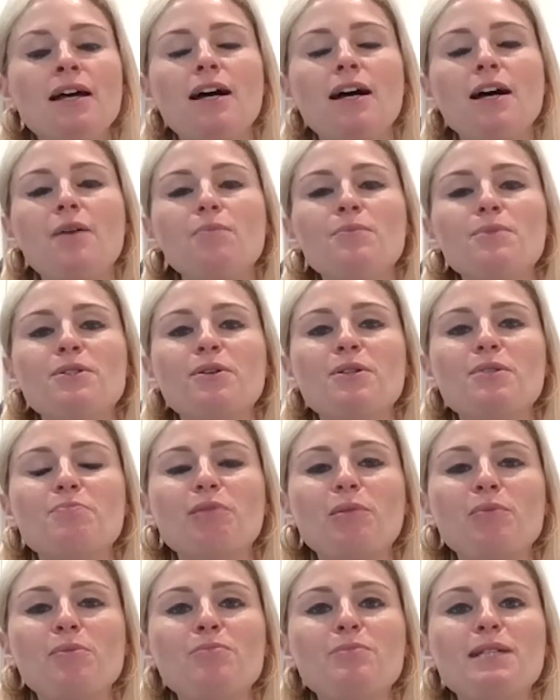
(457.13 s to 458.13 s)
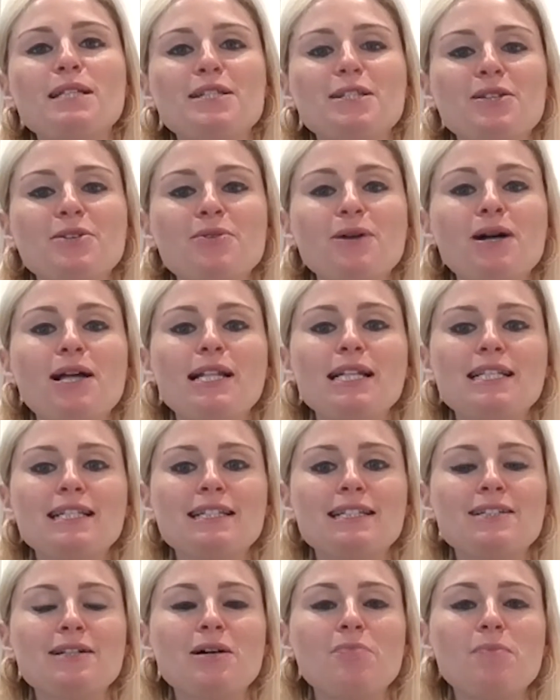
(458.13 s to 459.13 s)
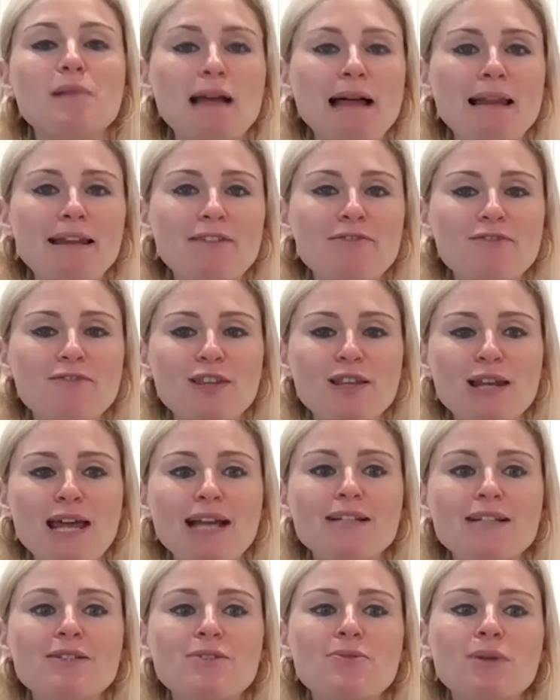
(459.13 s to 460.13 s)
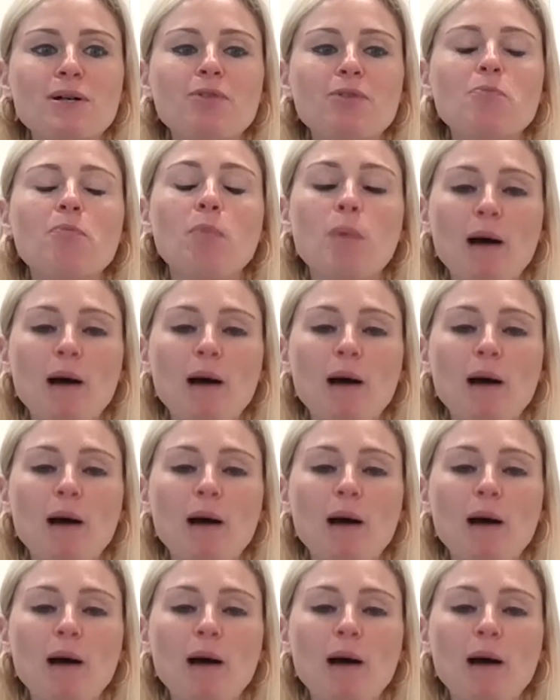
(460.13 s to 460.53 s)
so it's probably too early to start planning for the next one.